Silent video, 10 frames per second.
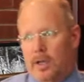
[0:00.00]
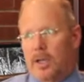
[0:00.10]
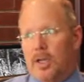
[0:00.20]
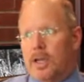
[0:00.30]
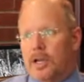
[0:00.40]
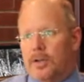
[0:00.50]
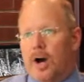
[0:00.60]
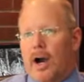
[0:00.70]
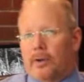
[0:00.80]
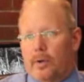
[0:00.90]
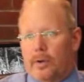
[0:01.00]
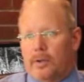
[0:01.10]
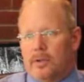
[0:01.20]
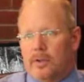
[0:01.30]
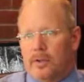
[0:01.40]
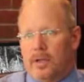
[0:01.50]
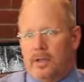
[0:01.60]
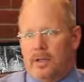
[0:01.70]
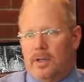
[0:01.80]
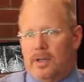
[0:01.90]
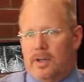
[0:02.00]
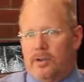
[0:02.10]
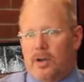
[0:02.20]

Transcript: You need to talk to them. You need to either